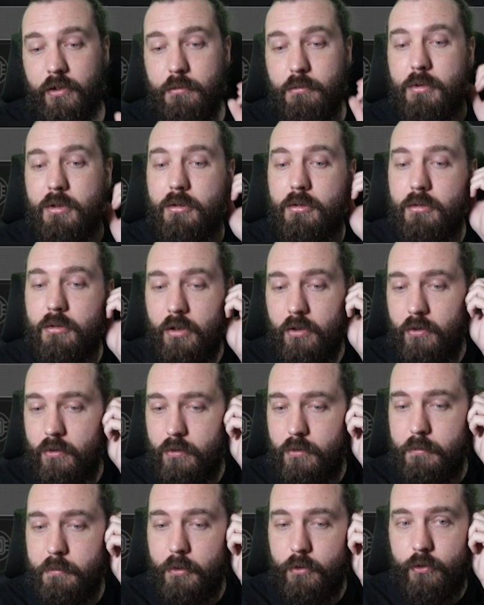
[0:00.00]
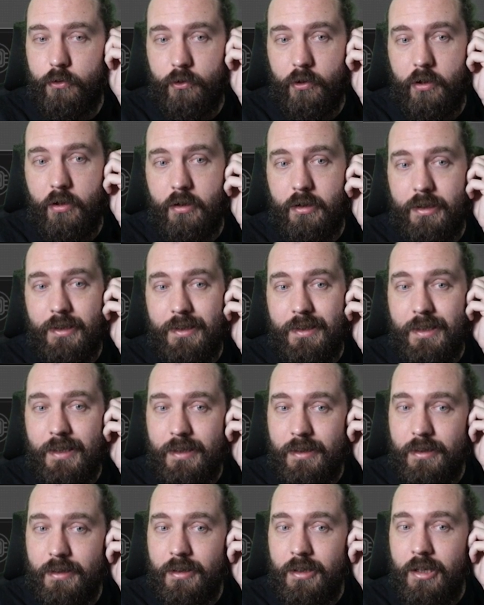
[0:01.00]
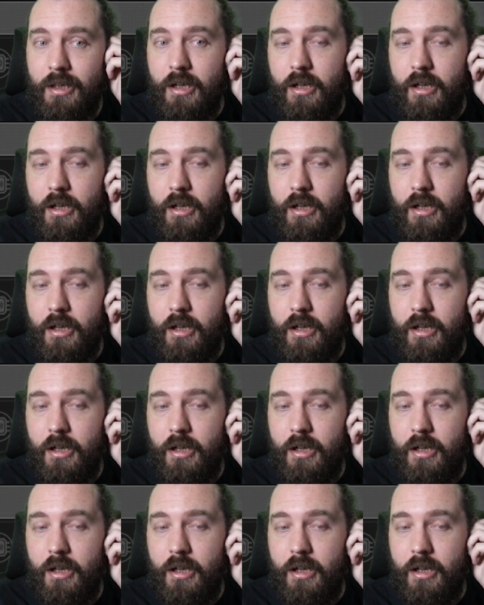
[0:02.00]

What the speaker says: You will almost certainly need it.